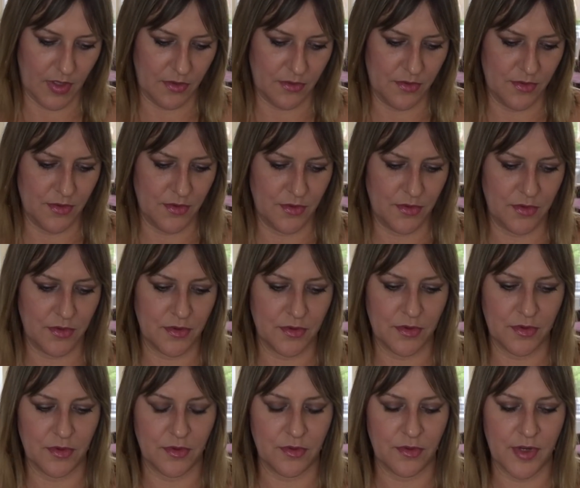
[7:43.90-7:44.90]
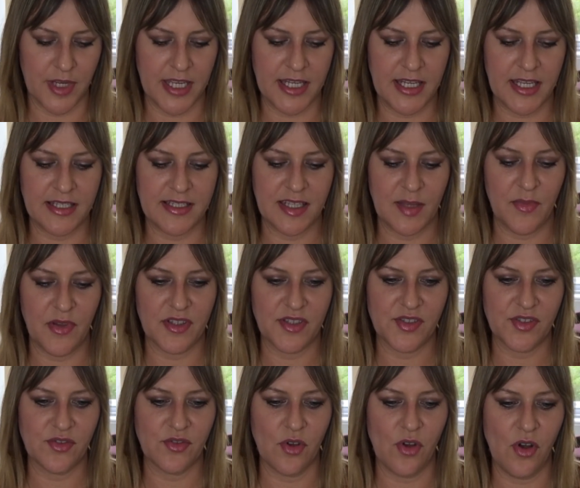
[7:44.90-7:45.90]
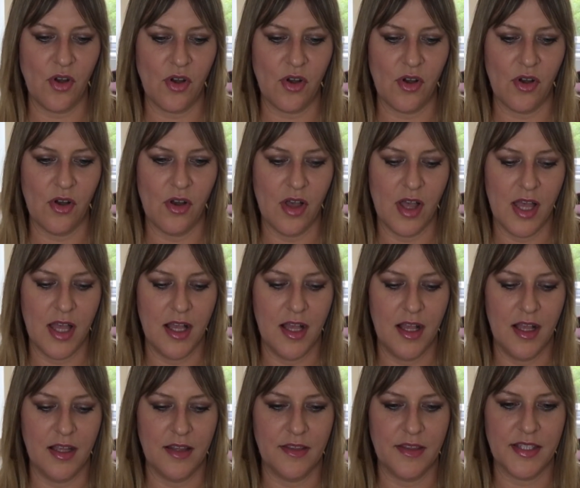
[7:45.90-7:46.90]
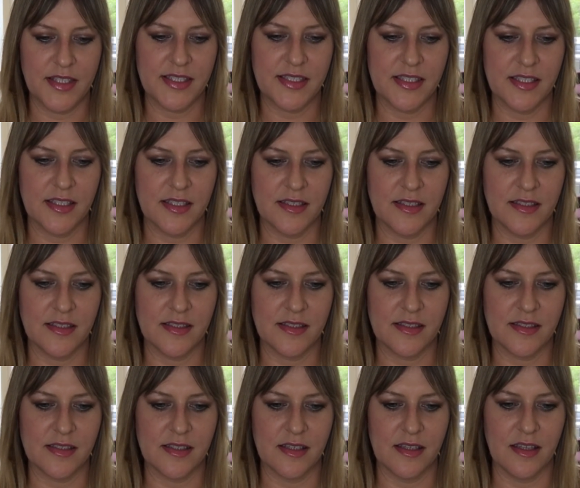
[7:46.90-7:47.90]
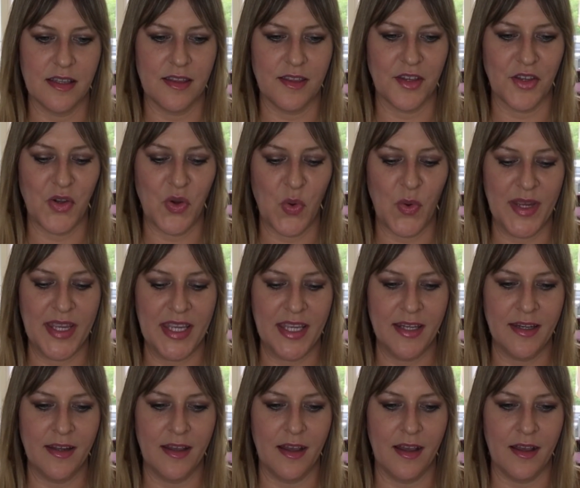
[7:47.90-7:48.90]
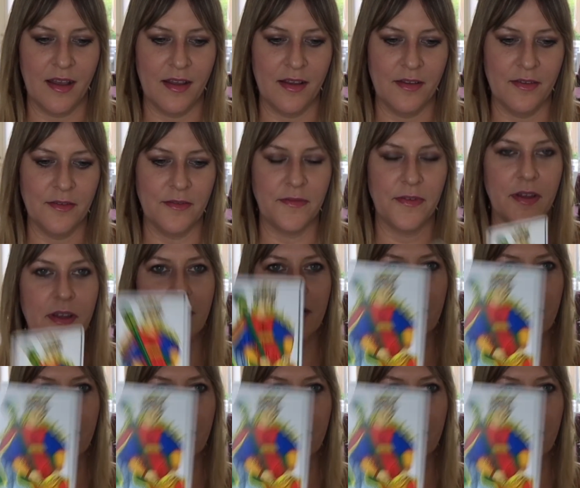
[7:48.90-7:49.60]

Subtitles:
Ooh, Reine de Baston. This is the Queen of